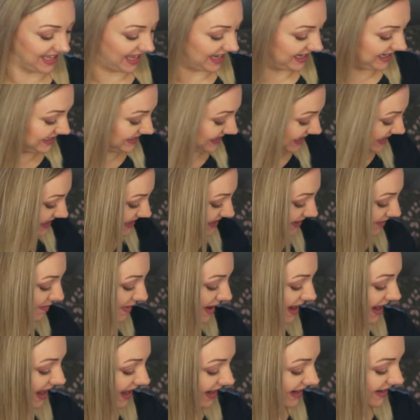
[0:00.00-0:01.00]
I need to get this off
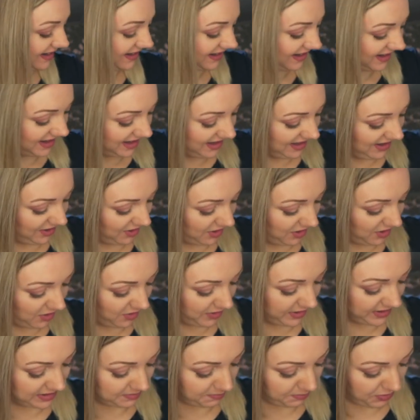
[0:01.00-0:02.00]
my hand.
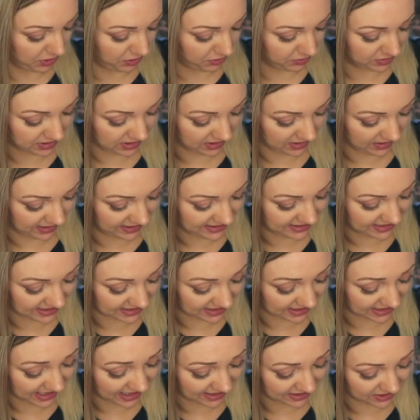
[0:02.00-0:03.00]
Oh, it's beauty. It
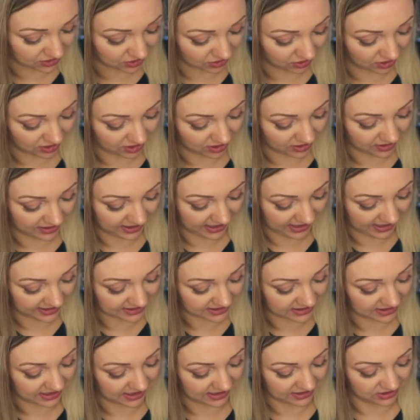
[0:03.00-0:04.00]
is a nice colour. It
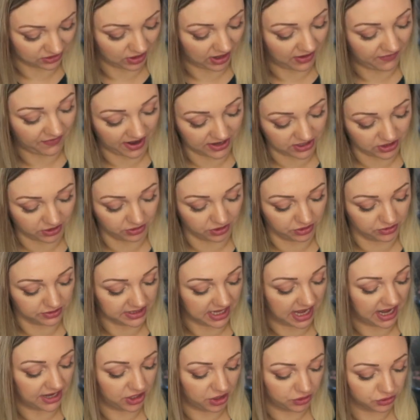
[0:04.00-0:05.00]
is a nice colour. If I don't
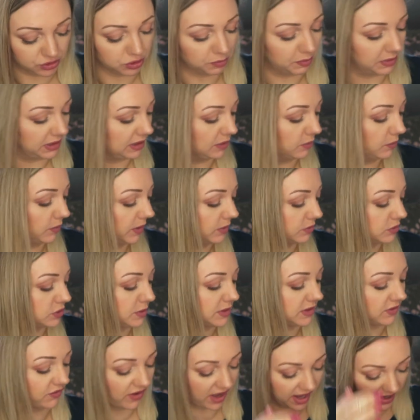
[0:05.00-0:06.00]
use it, I know somebody that will,
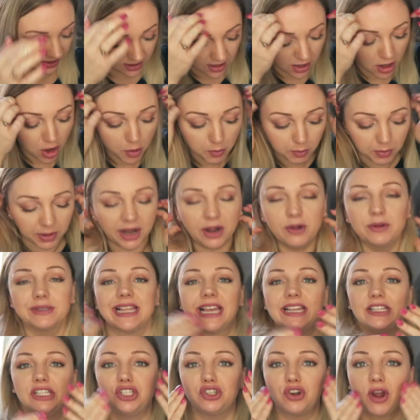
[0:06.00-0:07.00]
so it's fine. But I always
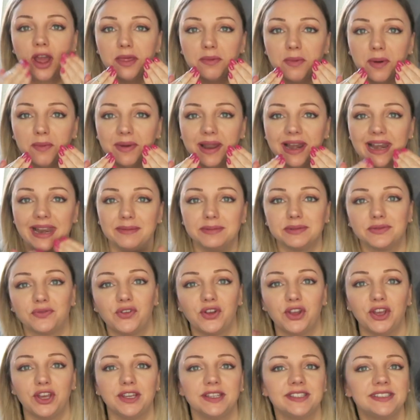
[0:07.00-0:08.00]
like to try them on my lips
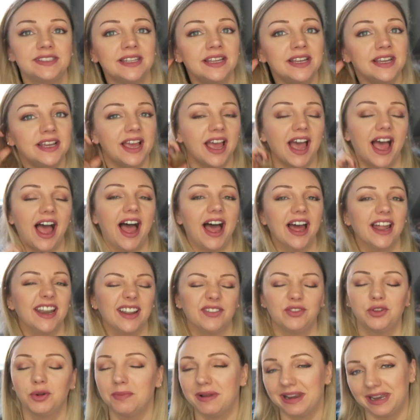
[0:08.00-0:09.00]
first.
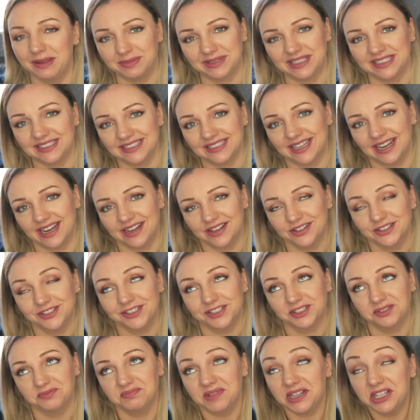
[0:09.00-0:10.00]
And I've done my lipstick today and I
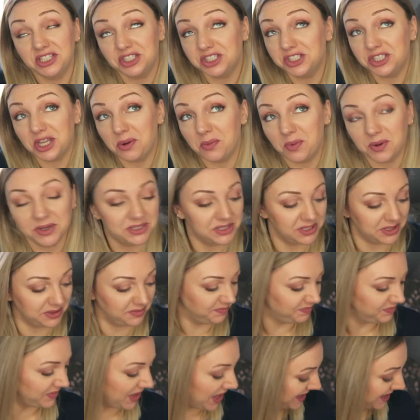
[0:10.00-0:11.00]
just don't want to.
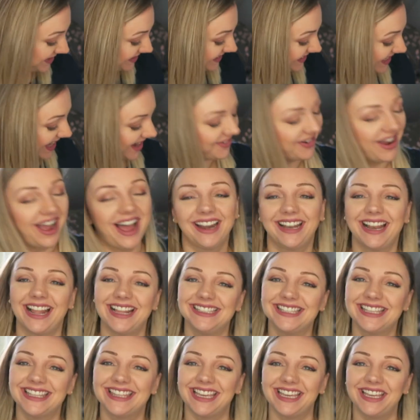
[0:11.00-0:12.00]
So, I'd
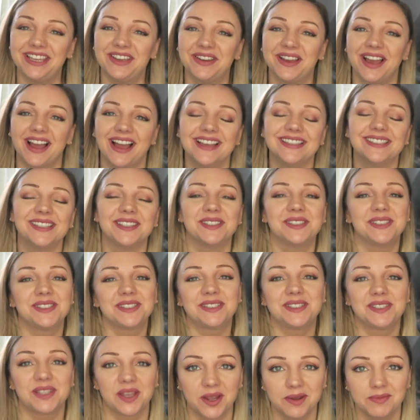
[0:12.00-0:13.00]
like to thank you guys
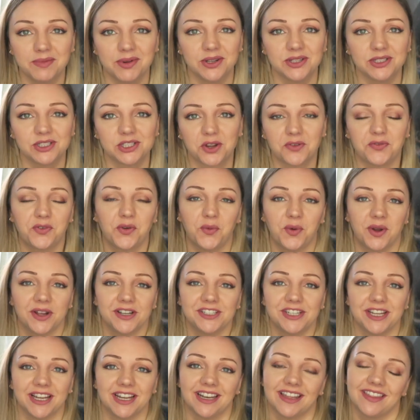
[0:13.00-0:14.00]
so much for
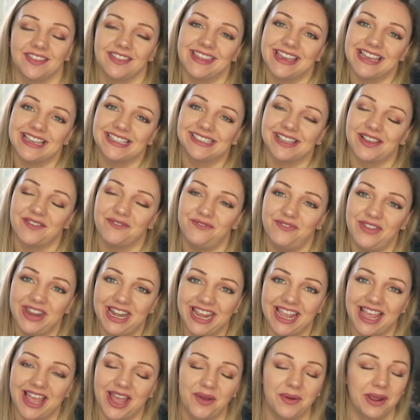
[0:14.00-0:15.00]
watching this
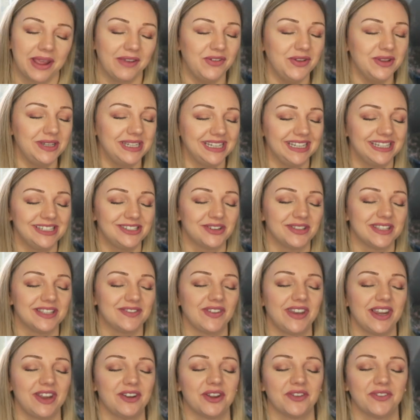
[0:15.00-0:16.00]
video. If you did enjoy
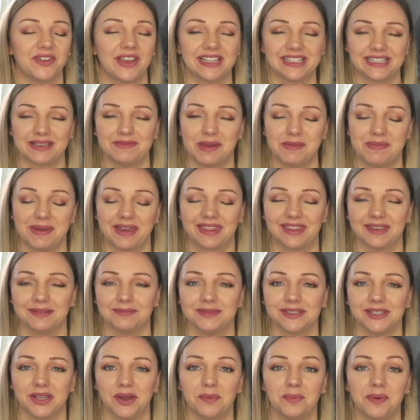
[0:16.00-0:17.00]
this video, don't forget to give me a big
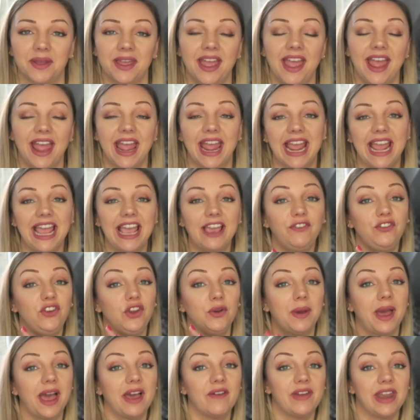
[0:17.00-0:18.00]
thumbs up. If
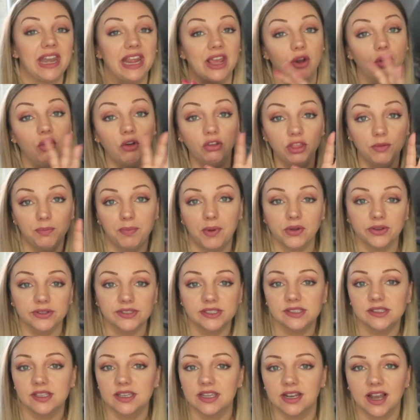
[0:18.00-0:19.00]
you have any other
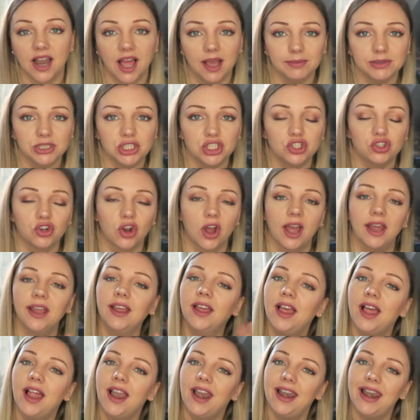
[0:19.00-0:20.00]
boxes that you'd like to
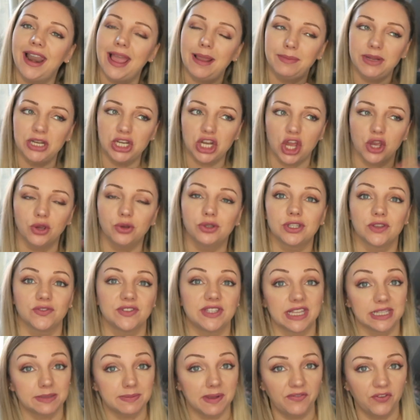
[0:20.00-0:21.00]
try, let me know, because
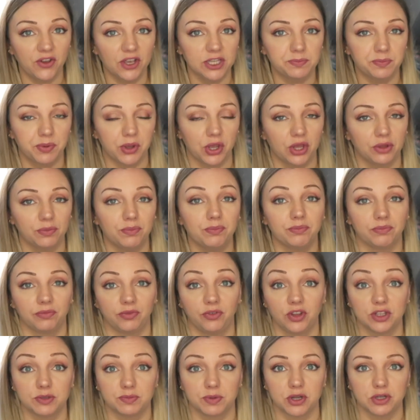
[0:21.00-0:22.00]
obviously that's my
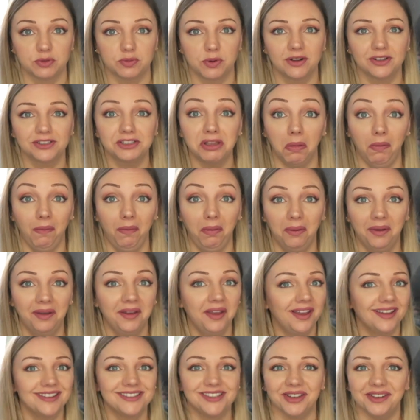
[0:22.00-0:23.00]
first Birchbox.
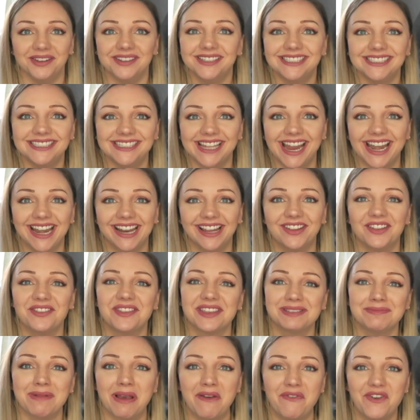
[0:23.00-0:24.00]
So used to say no,
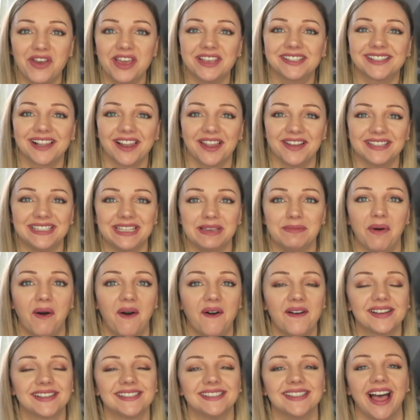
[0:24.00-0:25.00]
that's my first Glossy
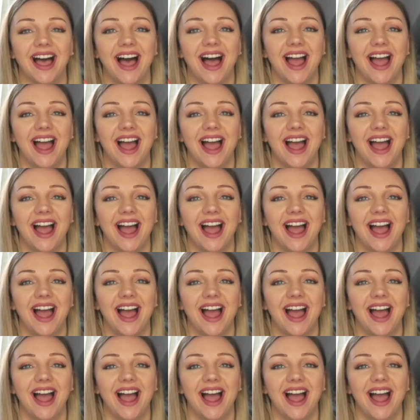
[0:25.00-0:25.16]
box.